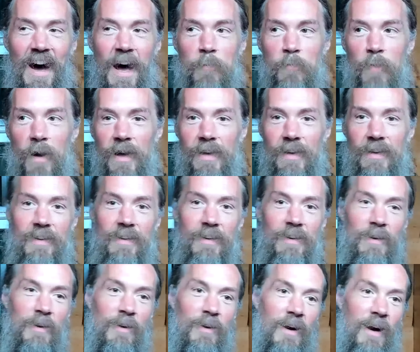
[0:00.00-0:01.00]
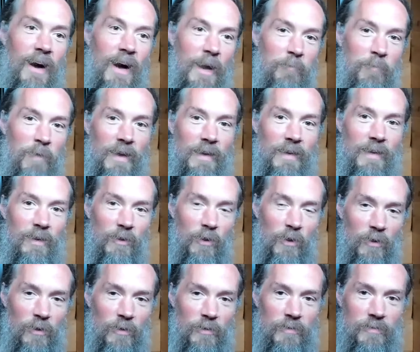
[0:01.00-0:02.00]
I might get
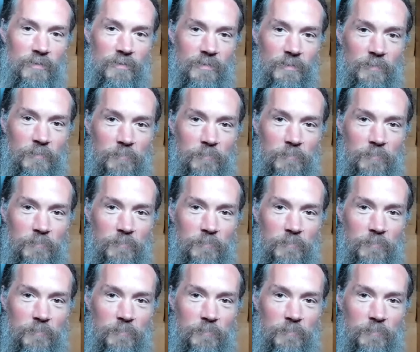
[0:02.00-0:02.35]
hurt.